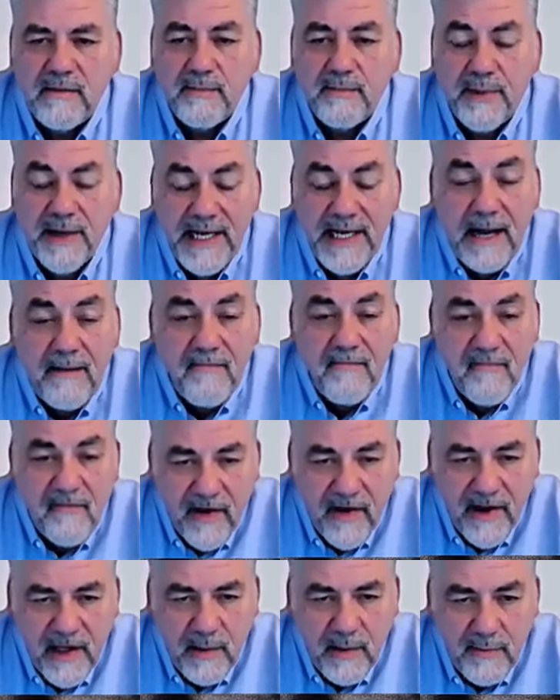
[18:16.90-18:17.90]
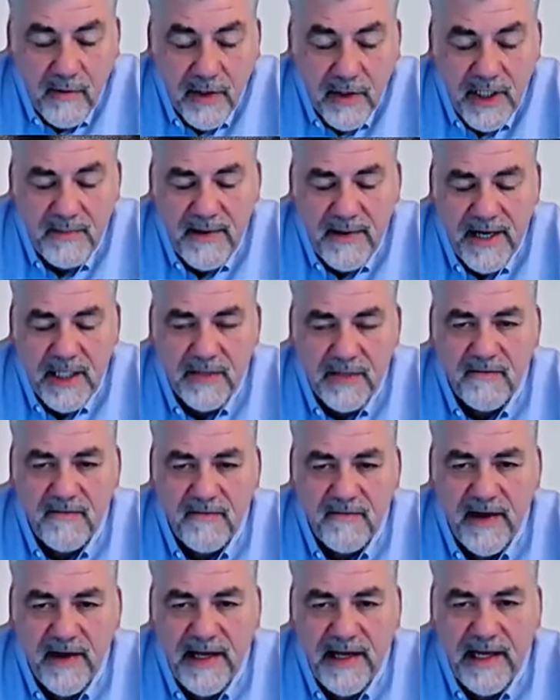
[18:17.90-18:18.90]
PM fee, your project management
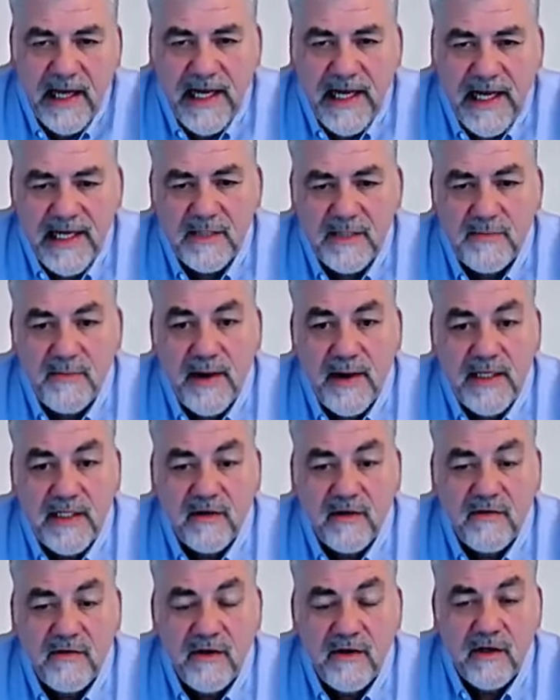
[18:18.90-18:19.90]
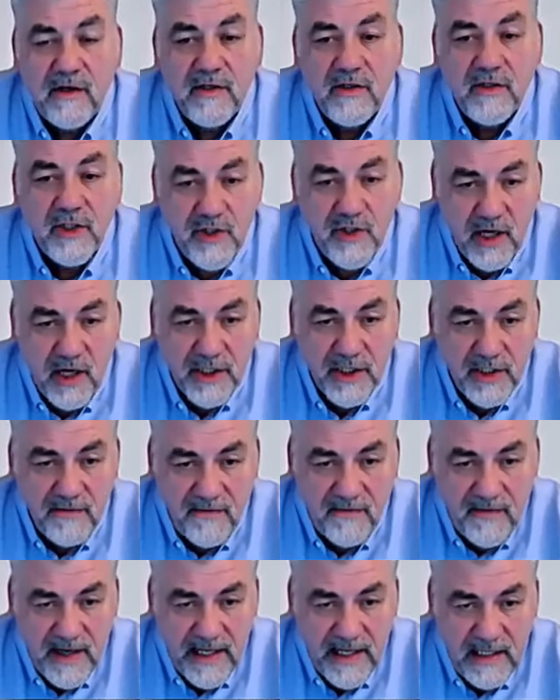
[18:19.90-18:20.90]
fee, is based on the construction
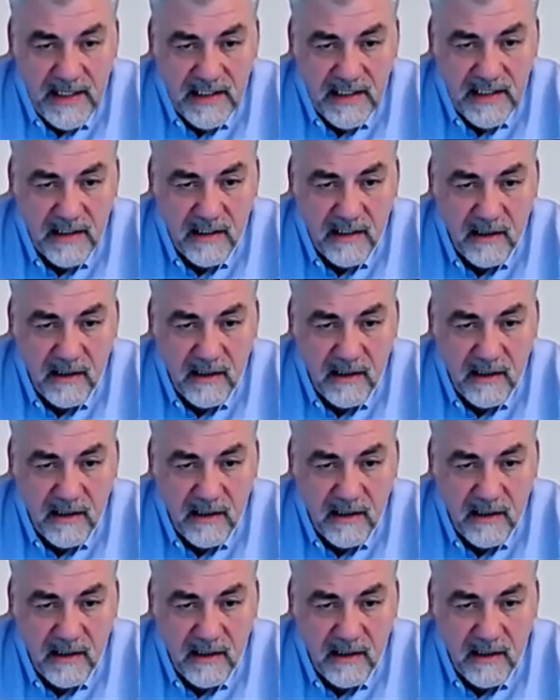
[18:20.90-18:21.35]
fees.